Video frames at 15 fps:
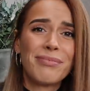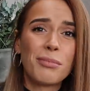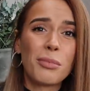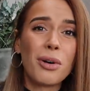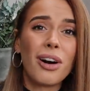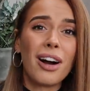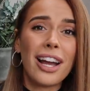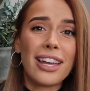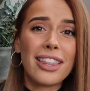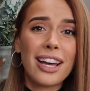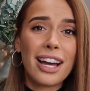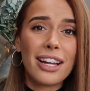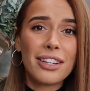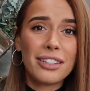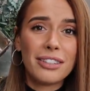why
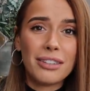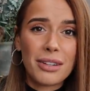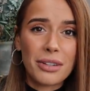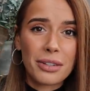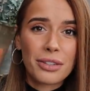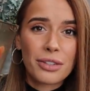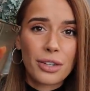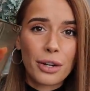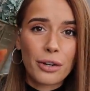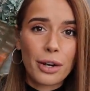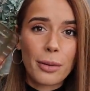that looks so